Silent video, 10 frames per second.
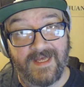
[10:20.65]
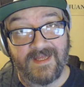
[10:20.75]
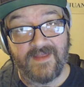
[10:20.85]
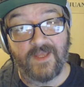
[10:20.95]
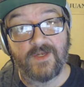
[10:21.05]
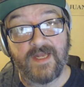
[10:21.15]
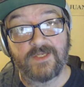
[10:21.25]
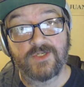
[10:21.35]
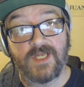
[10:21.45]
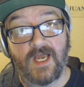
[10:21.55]
Thank you to
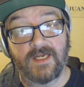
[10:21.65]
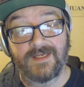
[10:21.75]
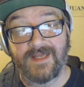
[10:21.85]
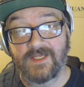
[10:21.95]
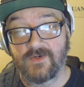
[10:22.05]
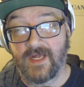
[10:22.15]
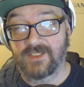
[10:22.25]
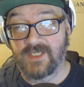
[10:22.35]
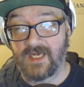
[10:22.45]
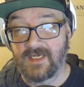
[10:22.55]
NatureSide,
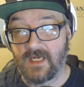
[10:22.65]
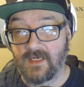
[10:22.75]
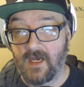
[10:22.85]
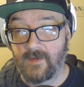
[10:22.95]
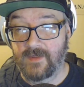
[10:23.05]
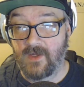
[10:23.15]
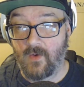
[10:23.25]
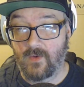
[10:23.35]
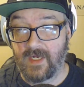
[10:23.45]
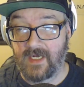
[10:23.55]
nature-side.com, and their
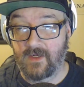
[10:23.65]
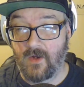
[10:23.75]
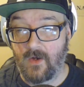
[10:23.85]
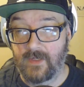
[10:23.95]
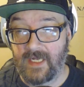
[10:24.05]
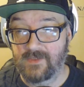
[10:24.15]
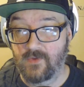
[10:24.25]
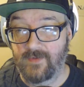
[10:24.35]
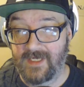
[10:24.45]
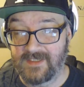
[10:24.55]
organic all-natural
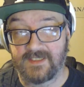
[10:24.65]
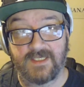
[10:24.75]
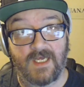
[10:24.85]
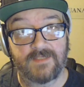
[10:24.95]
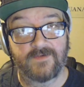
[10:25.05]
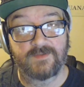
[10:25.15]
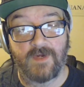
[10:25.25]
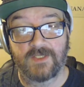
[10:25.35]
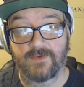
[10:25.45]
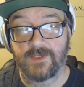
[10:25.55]
pesticides for
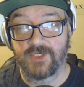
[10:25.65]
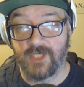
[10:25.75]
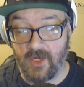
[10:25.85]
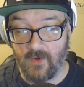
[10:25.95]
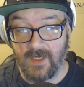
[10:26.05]
sponsoring the show.